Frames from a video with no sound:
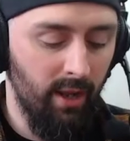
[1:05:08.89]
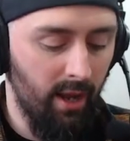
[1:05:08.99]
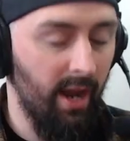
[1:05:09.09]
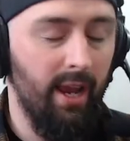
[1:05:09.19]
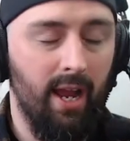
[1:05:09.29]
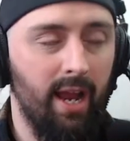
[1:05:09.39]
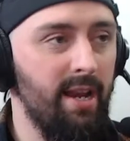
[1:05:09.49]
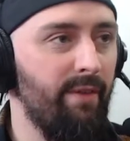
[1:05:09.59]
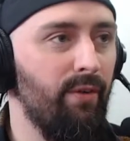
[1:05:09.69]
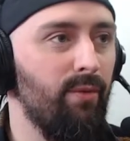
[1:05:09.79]
I
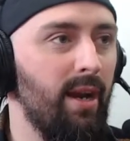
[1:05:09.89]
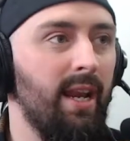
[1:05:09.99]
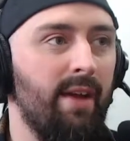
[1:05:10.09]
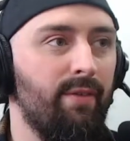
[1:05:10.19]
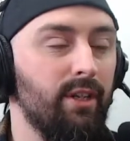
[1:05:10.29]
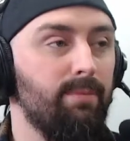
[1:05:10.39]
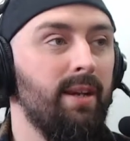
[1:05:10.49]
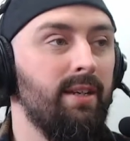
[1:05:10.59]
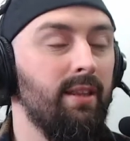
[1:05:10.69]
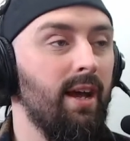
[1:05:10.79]
never really ever
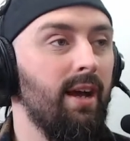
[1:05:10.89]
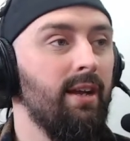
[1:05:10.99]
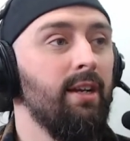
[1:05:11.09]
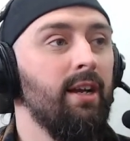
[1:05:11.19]
expected that.